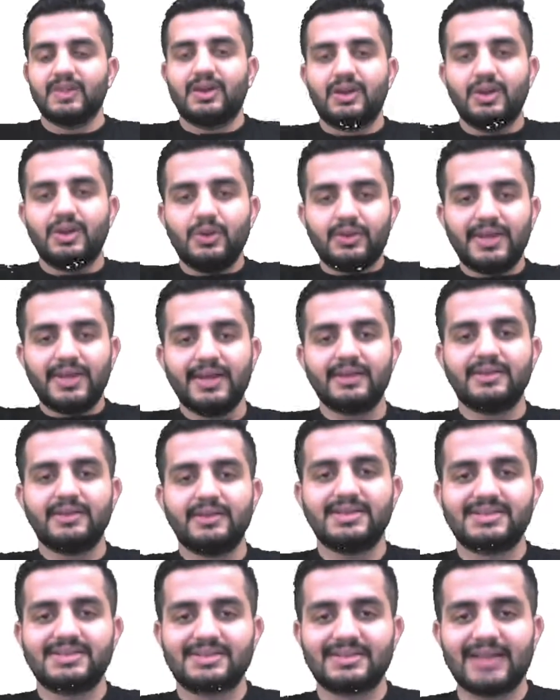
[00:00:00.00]
Do you think
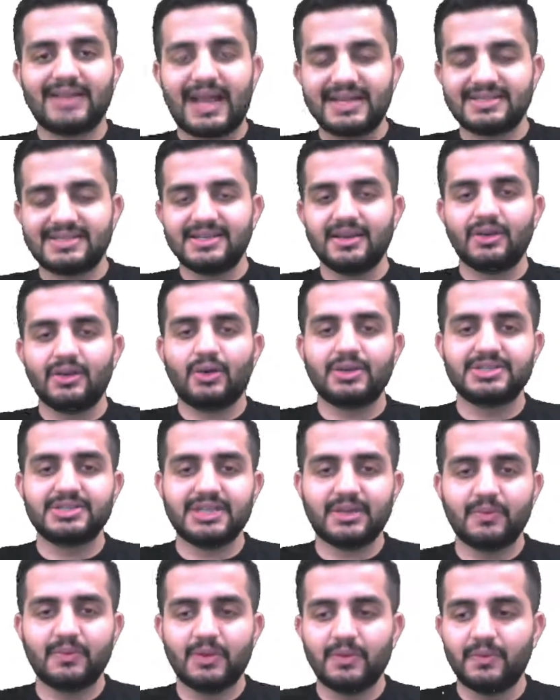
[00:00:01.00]
this slicing
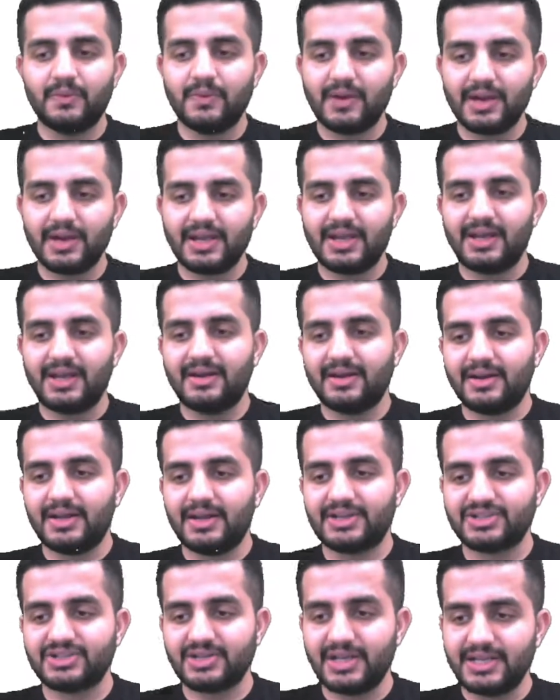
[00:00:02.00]
logic will work in the
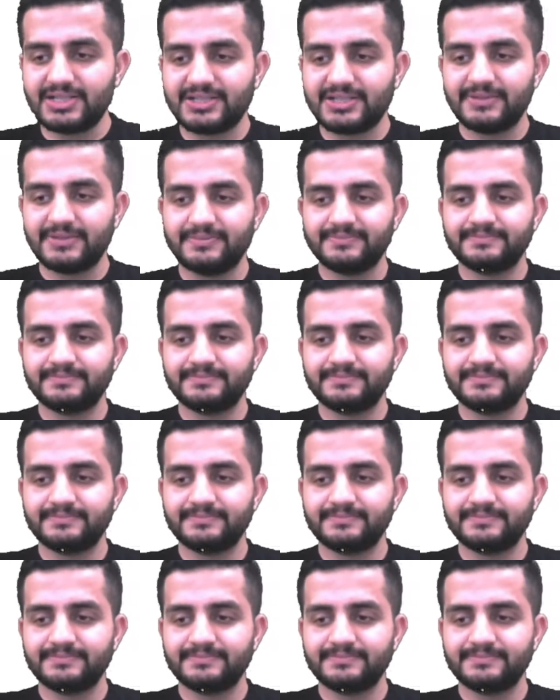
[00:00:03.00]
dictionaries?